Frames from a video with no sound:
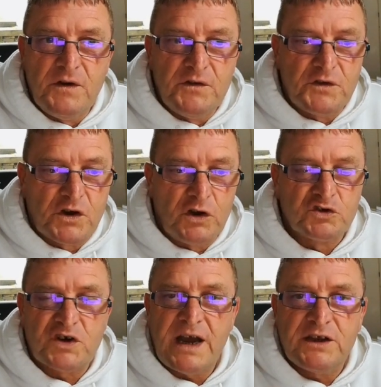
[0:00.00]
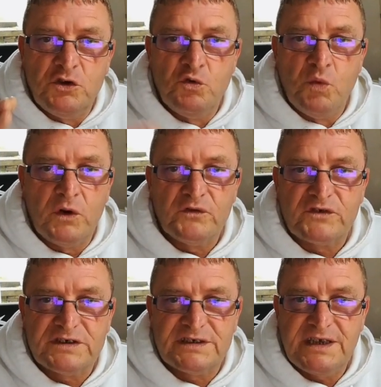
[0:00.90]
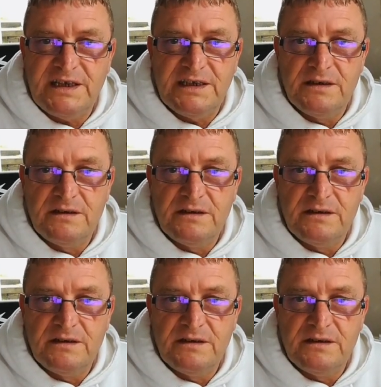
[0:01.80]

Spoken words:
the contract you want to see,